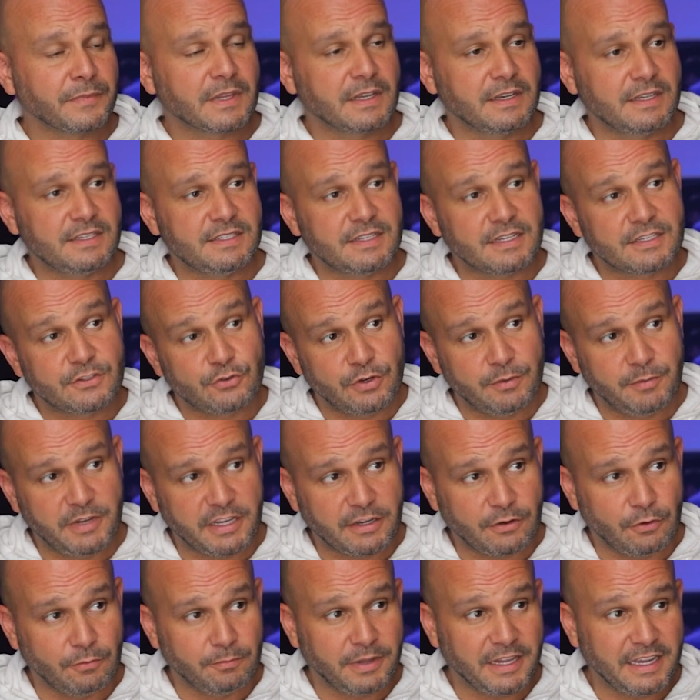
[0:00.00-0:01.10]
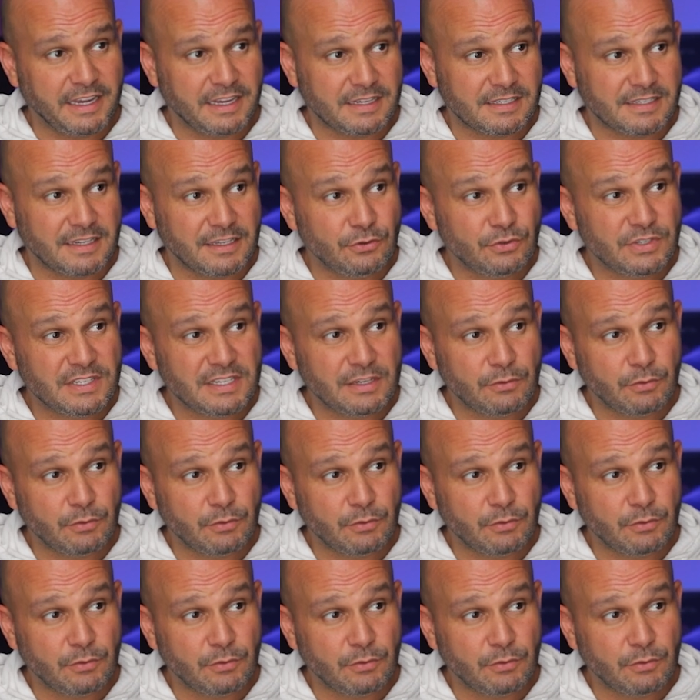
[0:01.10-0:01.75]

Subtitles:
It's extremely complex. And you see,